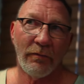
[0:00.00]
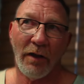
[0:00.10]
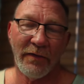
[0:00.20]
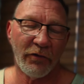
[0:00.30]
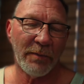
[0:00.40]

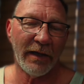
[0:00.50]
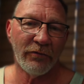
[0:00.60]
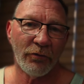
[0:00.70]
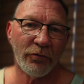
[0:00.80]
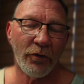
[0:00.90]
on this
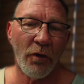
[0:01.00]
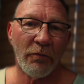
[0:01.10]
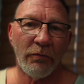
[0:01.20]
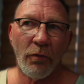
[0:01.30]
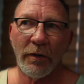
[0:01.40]
page, it was an
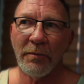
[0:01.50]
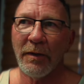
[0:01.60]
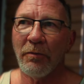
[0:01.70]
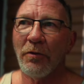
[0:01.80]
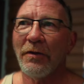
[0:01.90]
over 40
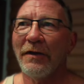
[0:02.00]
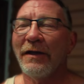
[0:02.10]
people.